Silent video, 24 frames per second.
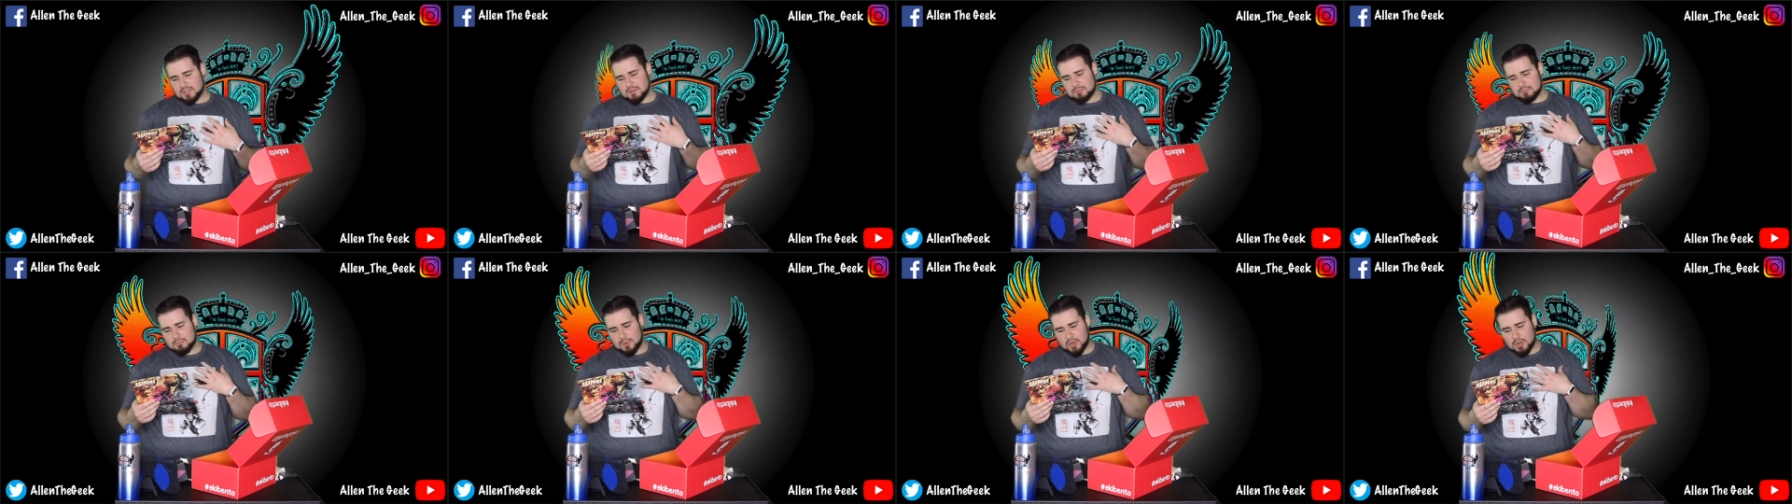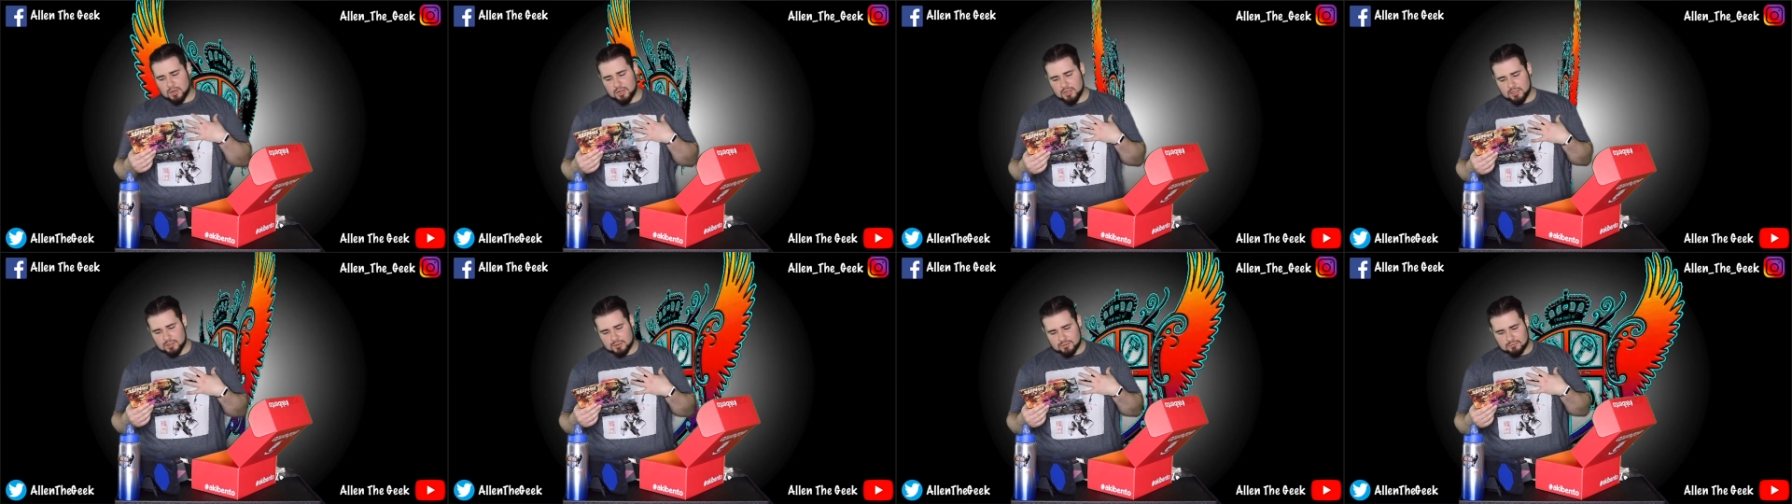My
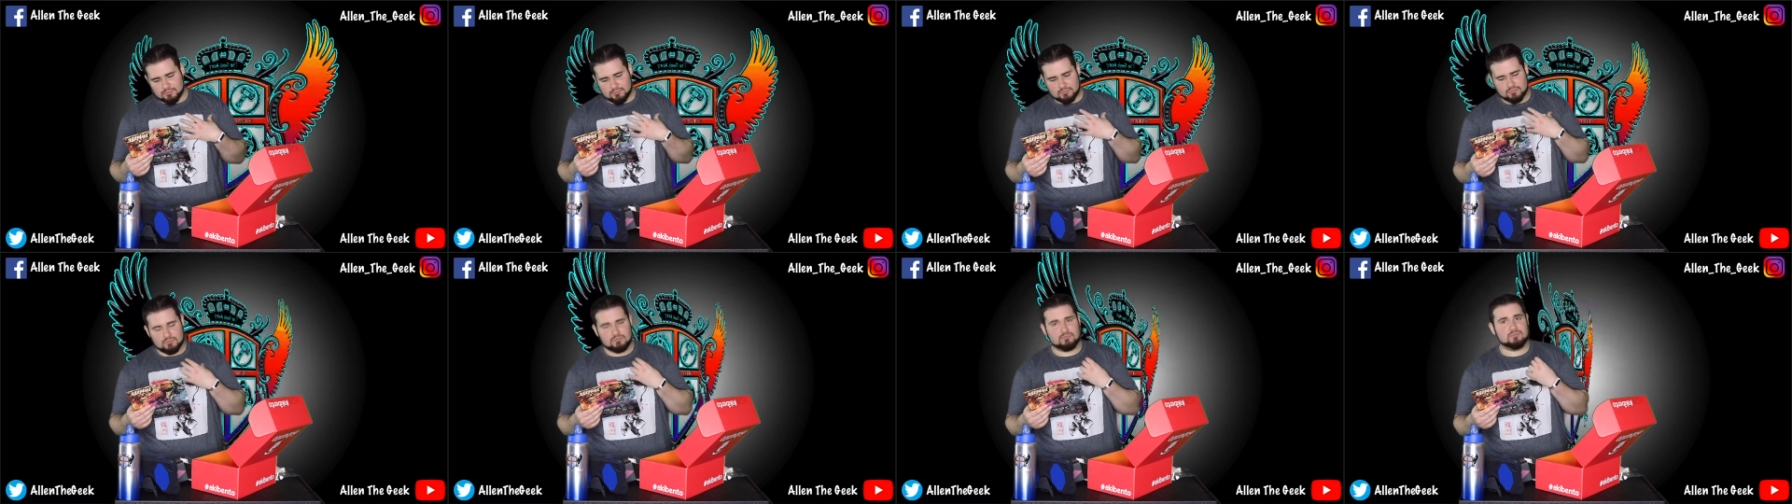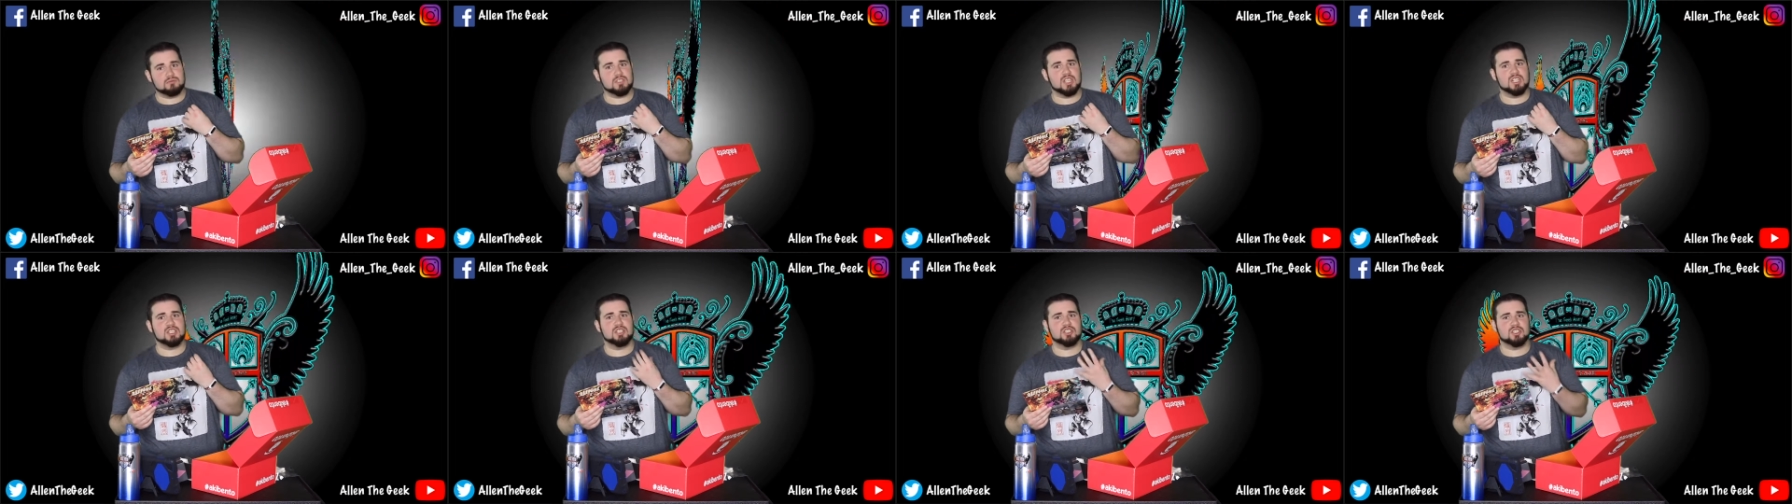heart
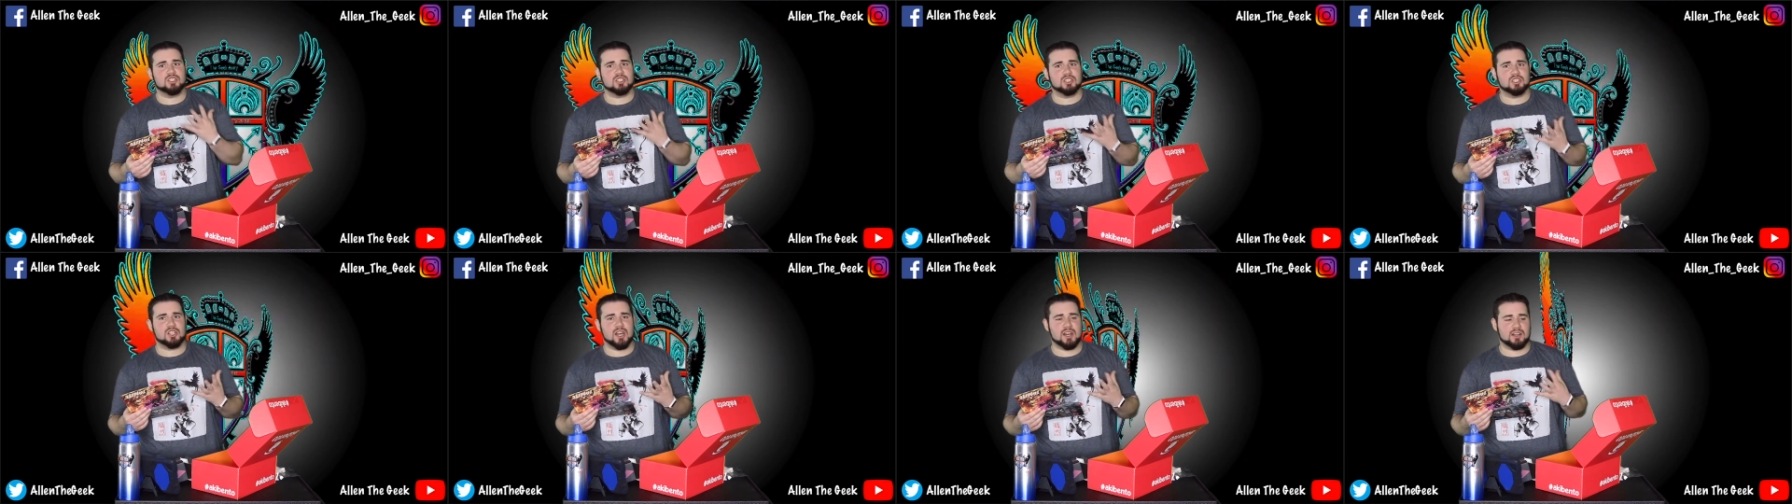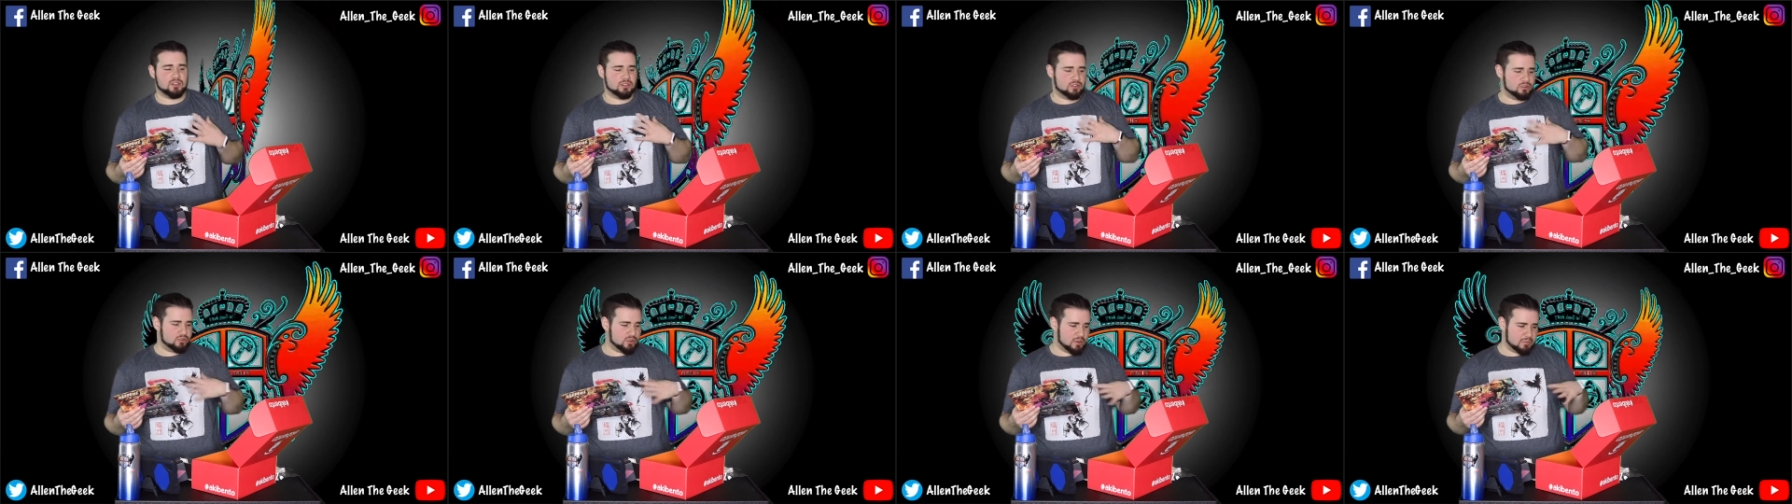
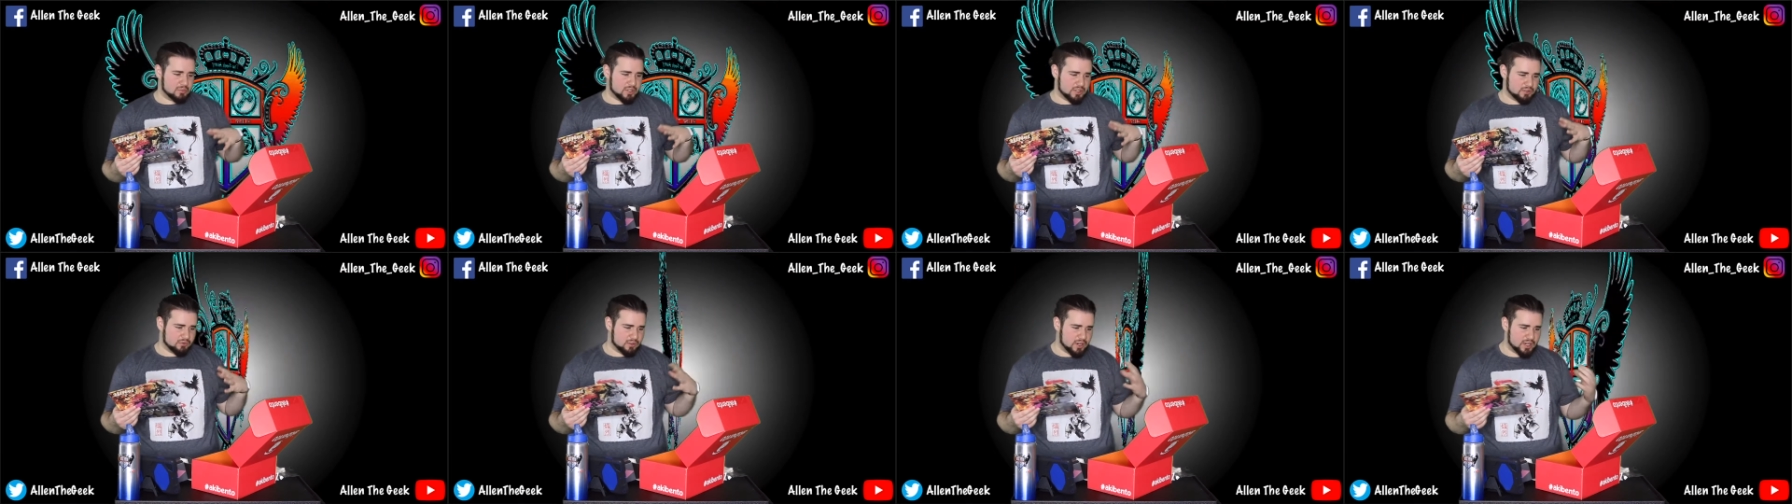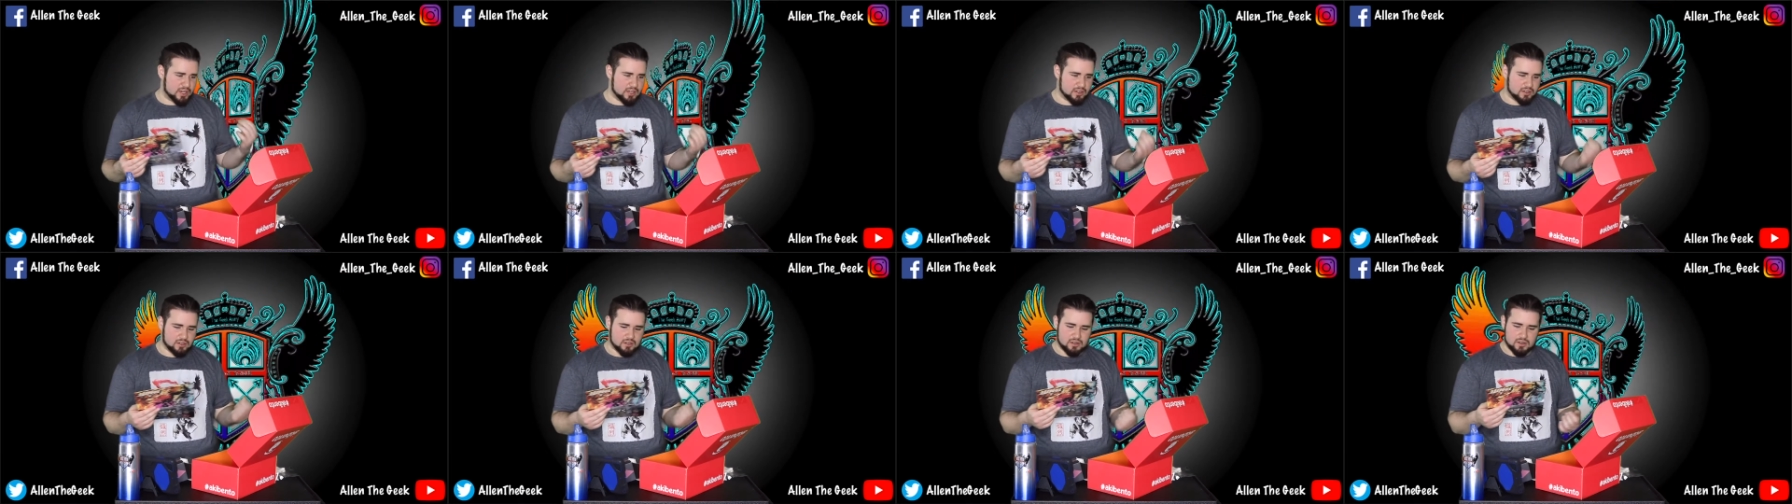shattered, crumbling right here.